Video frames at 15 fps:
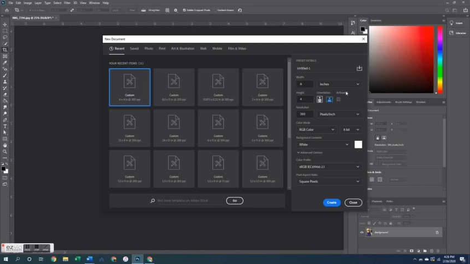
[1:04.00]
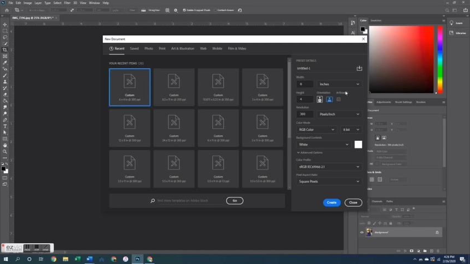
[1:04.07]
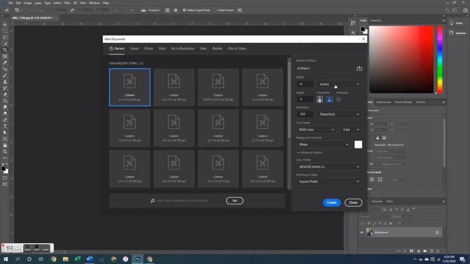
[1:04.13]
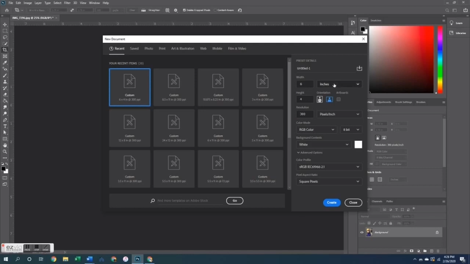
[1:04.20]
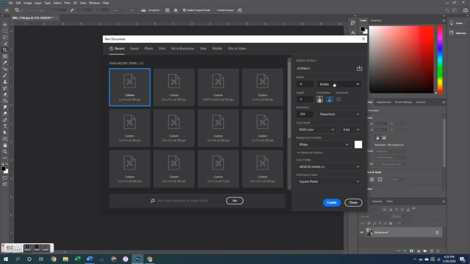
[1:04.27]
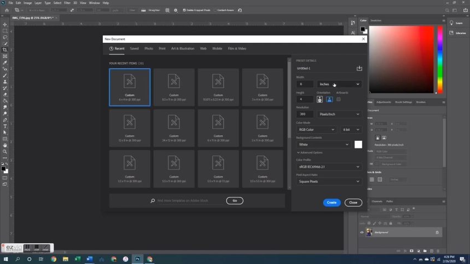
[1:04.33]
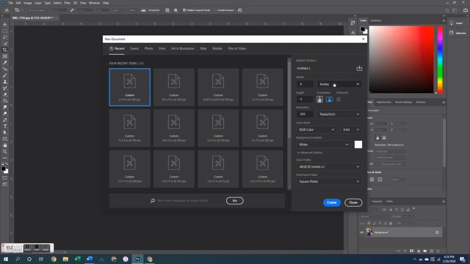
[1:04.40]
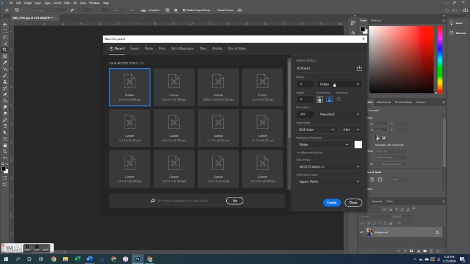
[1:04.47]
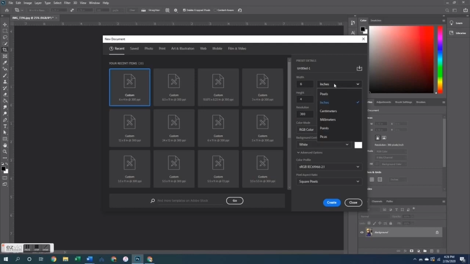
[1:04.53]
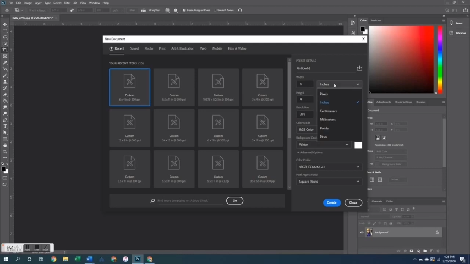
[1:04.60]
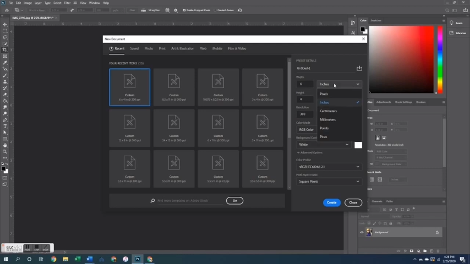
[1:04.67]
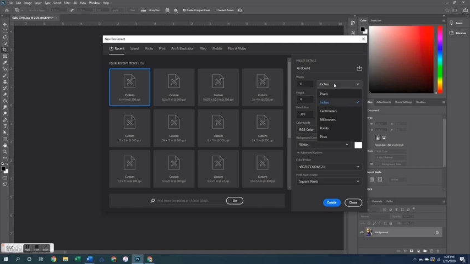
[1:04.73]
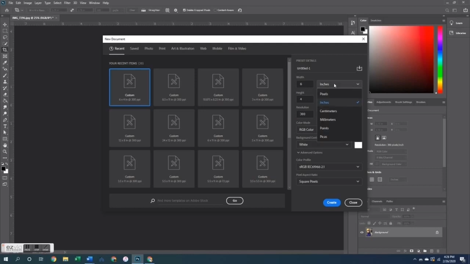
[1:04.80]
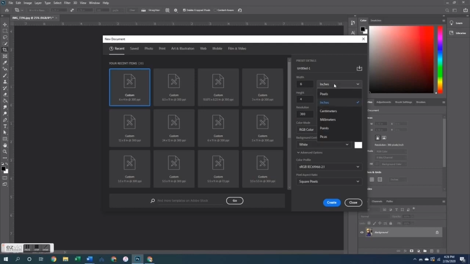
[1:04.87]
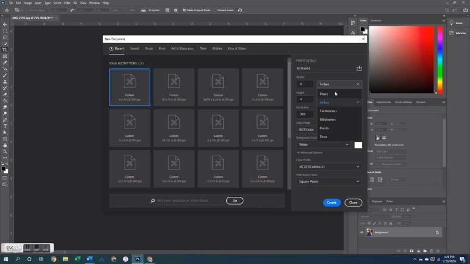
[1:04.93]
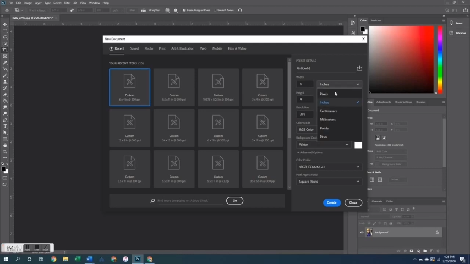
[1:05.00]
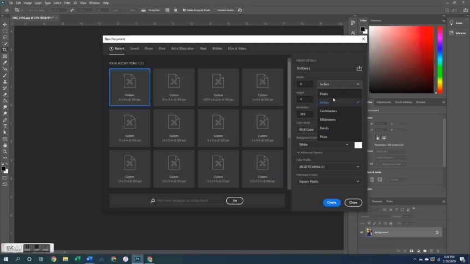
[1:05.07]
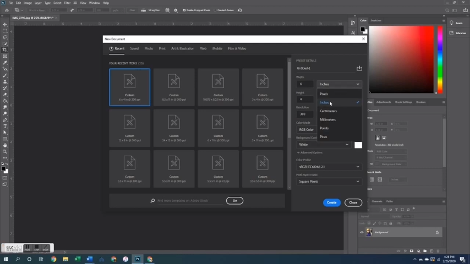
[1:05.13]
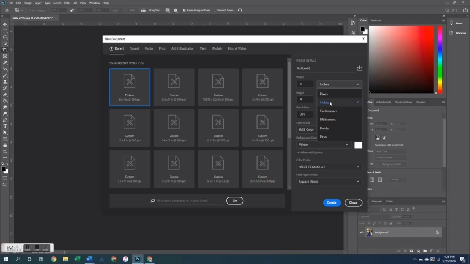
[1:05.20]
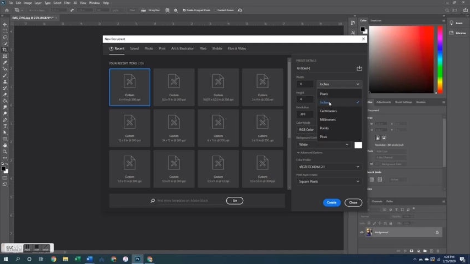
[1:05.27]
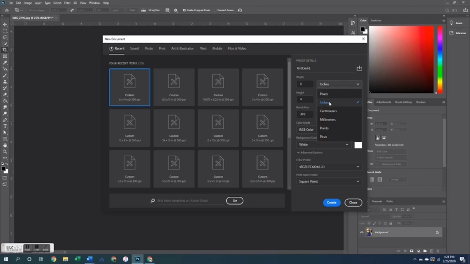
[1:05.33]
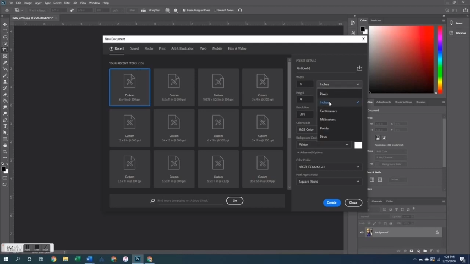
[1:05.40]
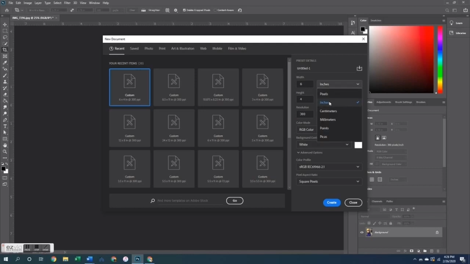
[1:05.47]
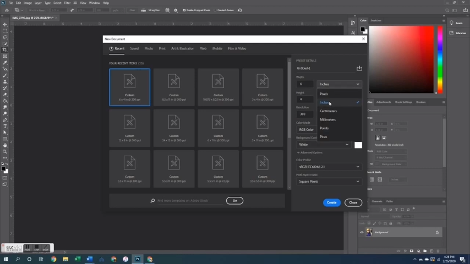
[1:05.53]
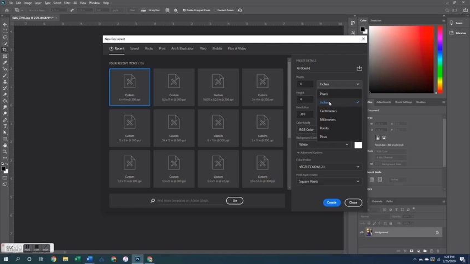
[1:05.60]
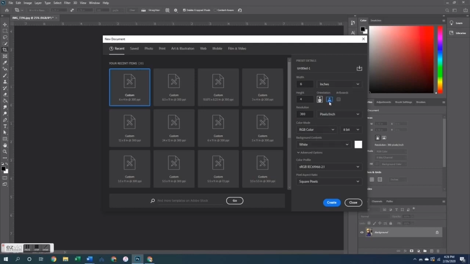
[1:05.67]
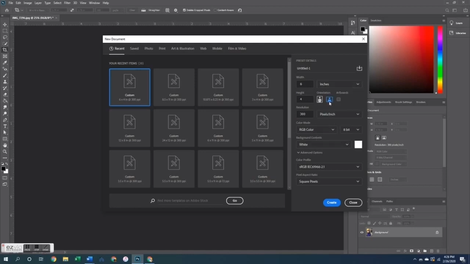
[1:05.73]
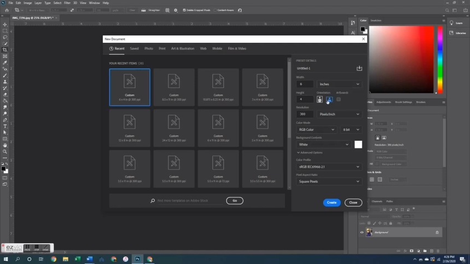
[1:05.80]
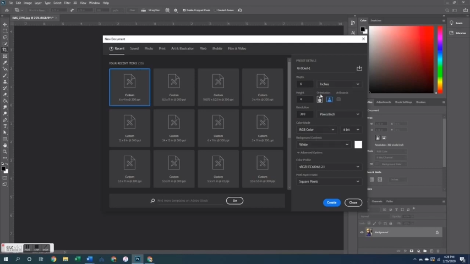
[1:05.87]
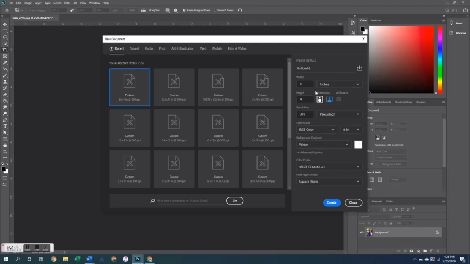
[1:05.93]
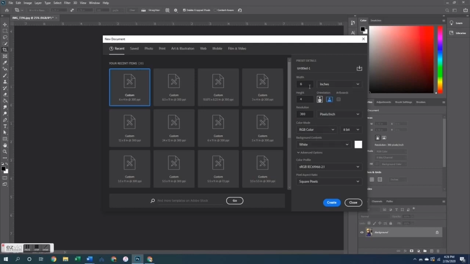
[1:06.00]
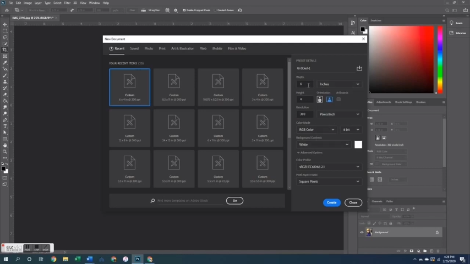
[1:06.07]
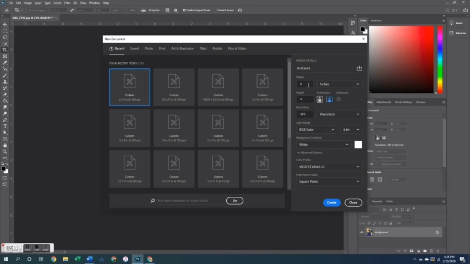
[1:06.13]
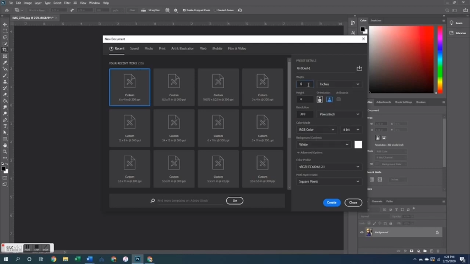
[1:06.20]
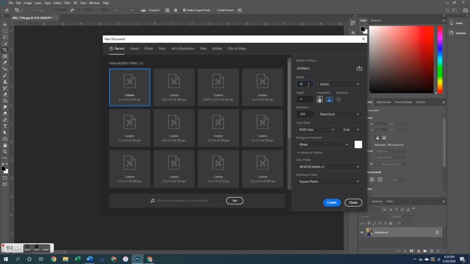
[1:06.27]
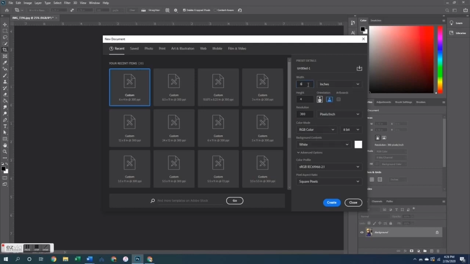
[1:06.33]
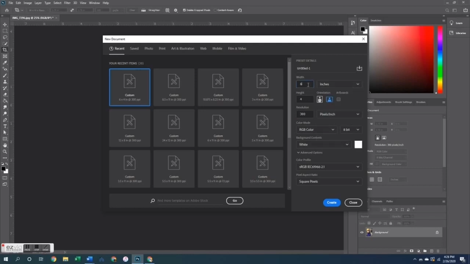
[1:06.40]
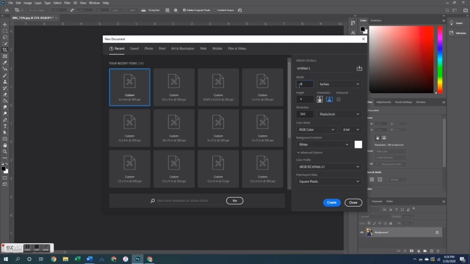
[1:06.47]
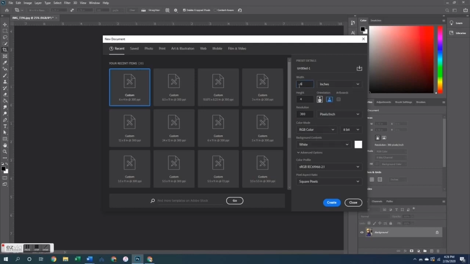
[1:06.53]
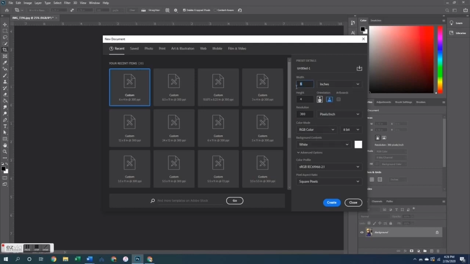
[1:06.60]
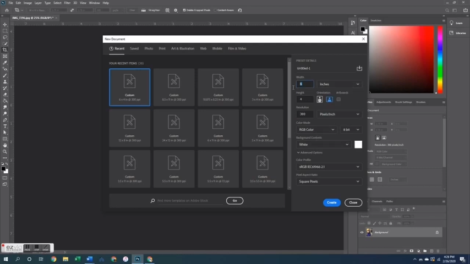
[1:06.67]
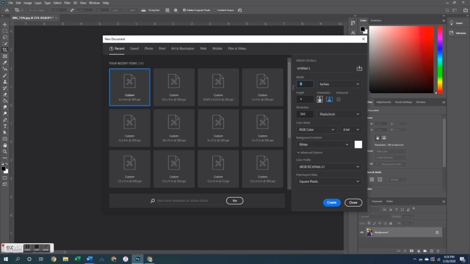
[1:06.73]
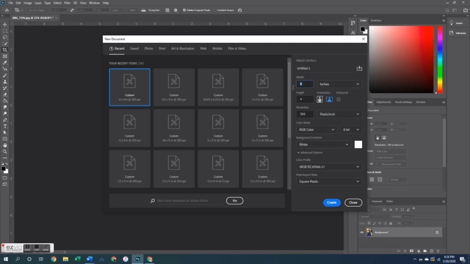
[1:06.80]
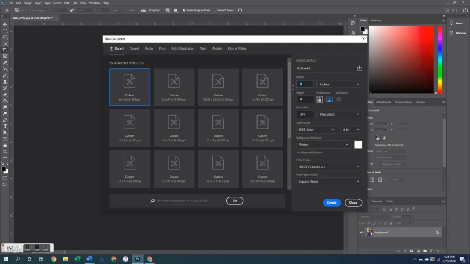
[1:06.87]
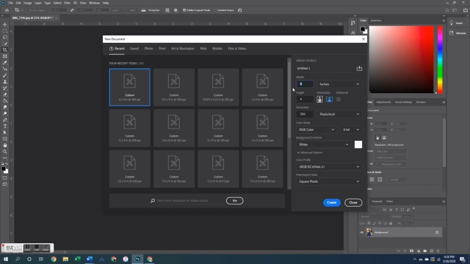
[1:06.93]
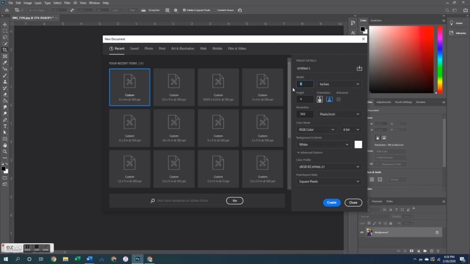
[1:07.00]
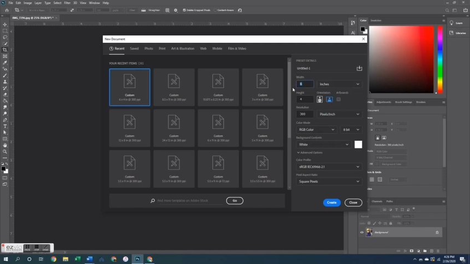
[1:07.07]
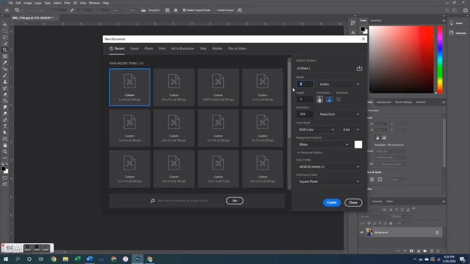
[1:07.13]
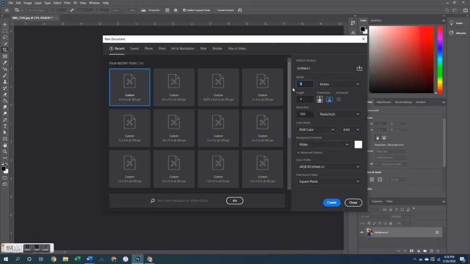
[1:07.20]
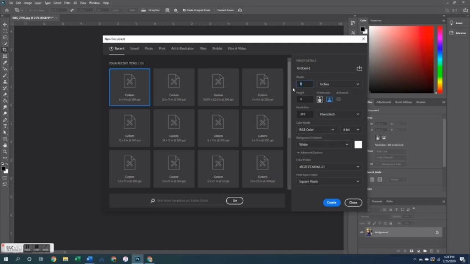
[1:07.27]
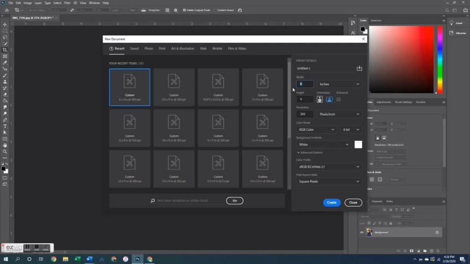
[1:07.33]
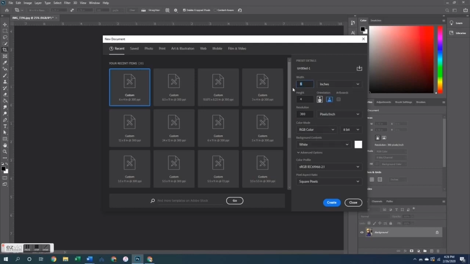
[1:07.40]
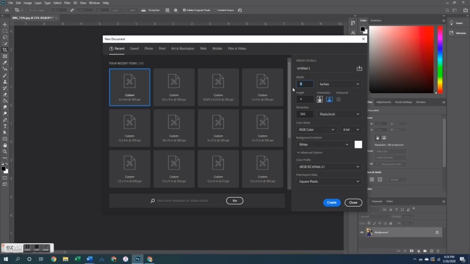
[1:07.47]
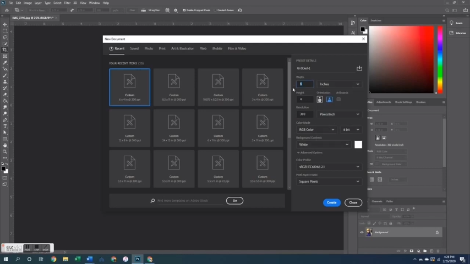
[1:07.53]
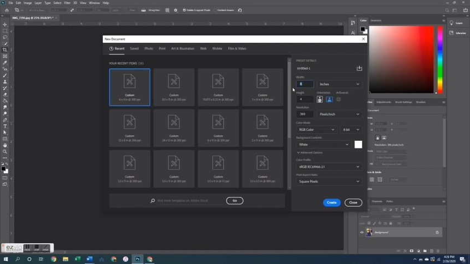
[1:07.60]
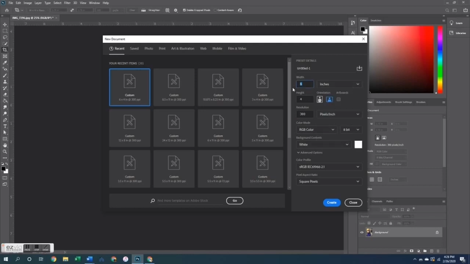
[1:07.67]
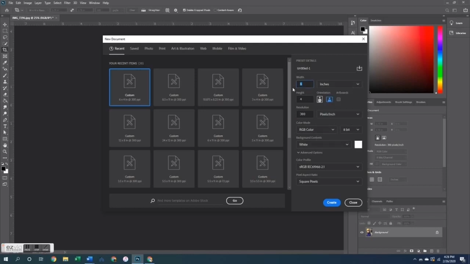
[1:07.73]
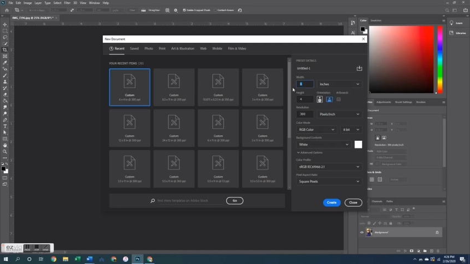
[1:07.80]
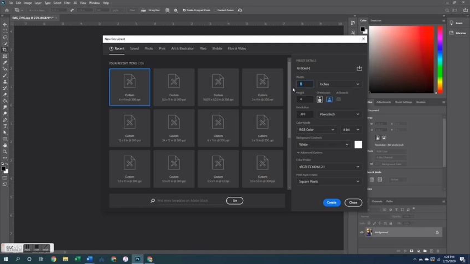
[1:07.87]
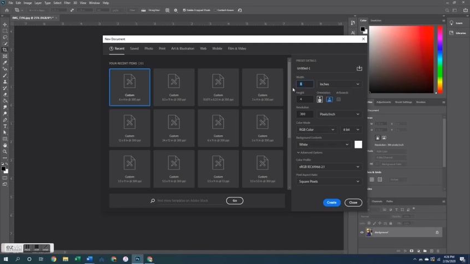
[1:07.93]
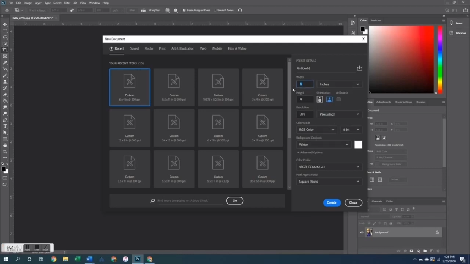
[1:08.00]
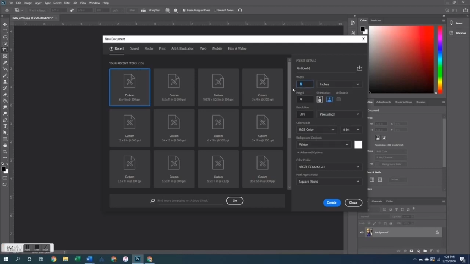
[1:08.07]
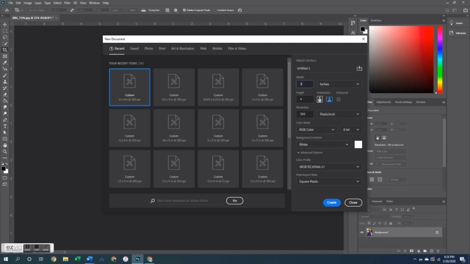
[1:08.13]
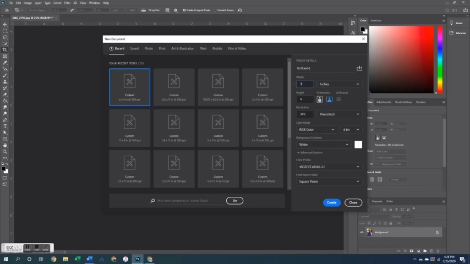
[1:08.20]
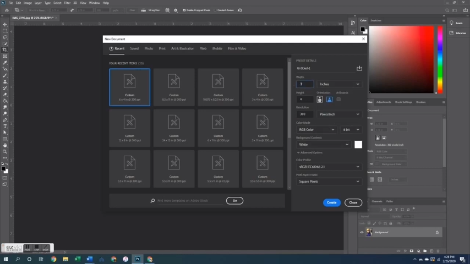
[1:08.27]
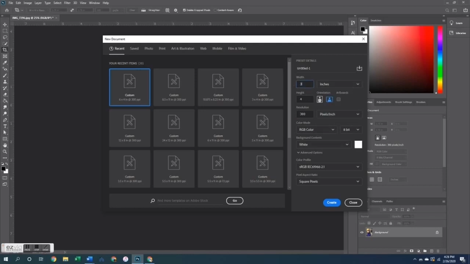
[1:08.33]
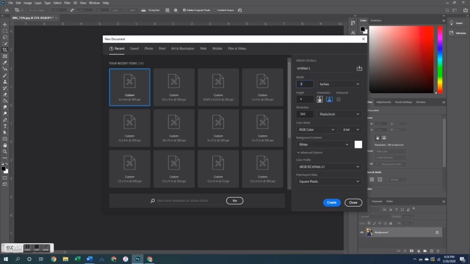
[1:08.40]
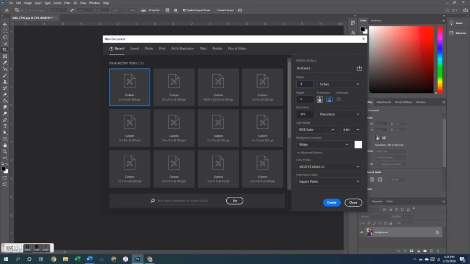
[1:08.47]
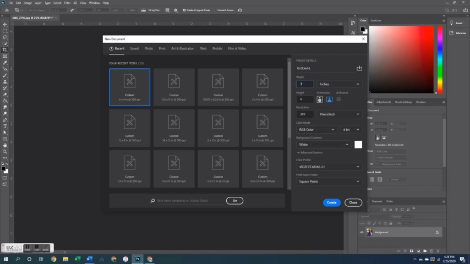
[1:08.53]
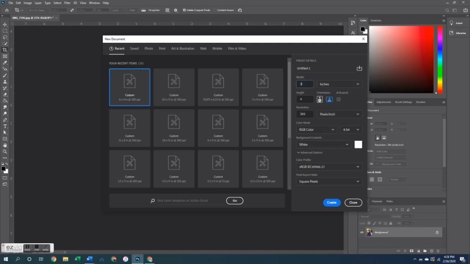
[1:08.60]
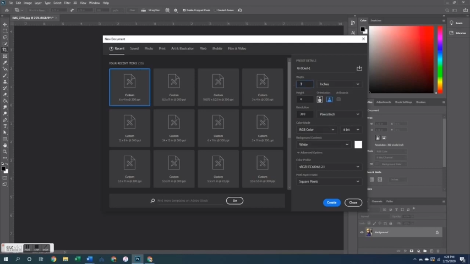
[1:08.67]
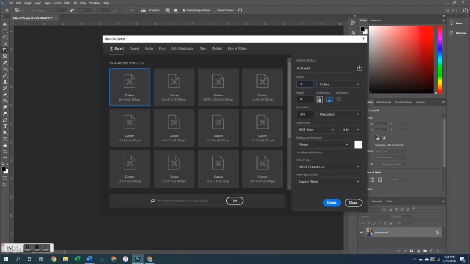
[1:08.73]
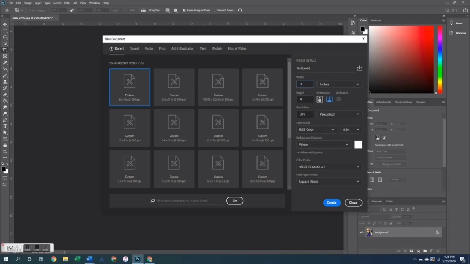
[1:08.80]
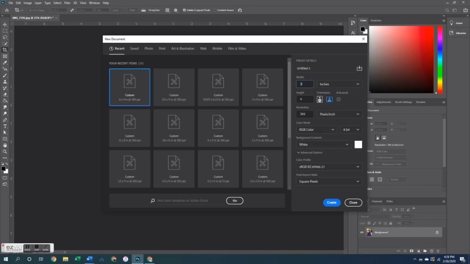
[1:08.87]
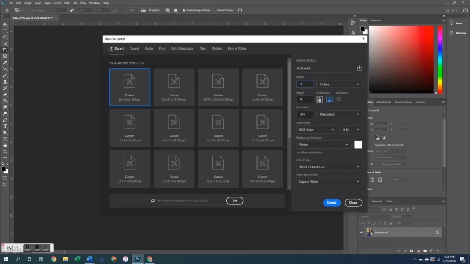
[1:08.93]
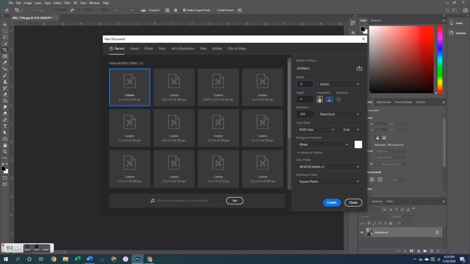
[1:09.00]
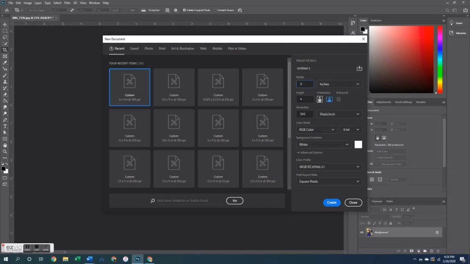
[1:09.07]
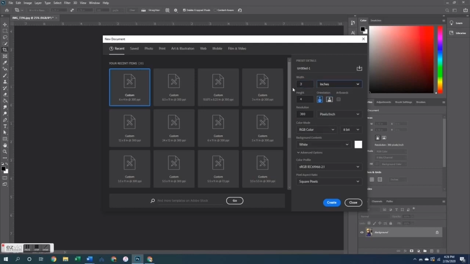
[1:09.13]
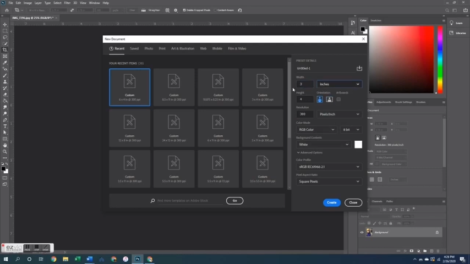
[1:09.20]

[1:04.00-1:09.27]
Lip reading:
(no speaker visible)